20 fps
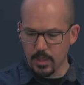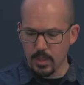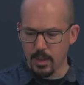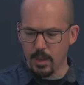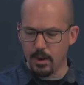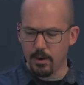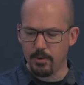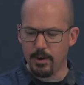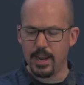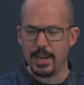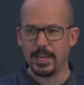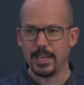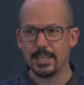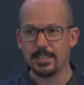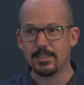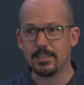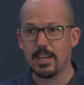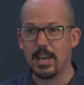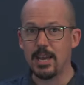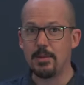All right,
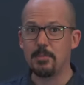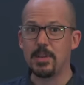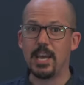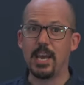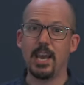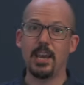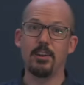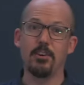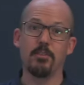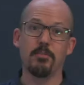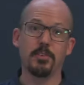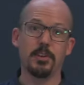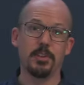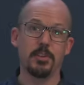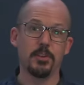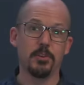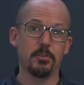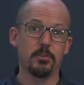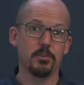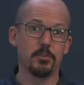it's time to head over to
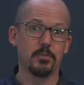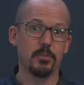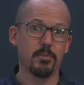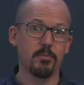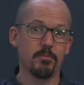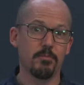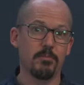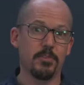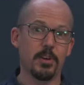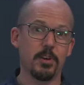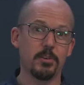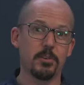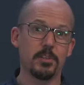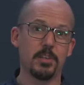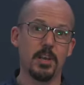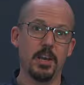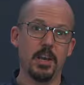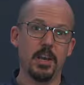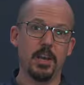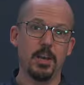the newsroom, folks.
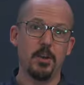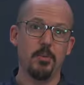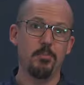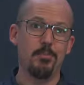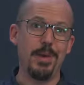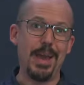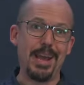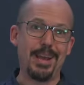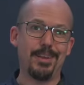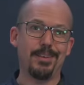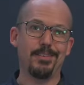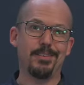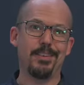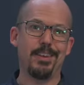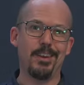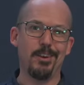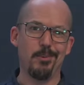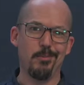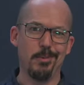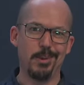Bekah's
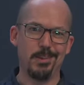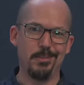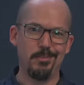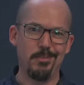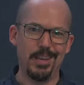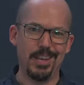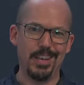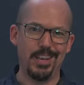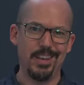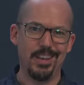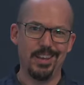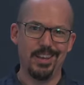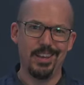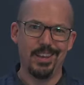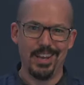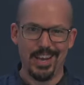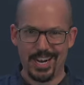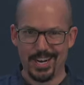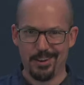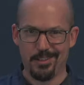here with me.
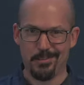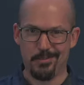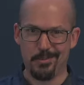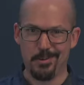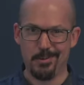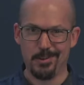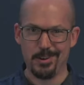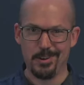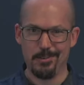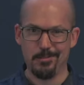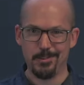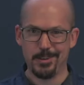I'm gonna throw it over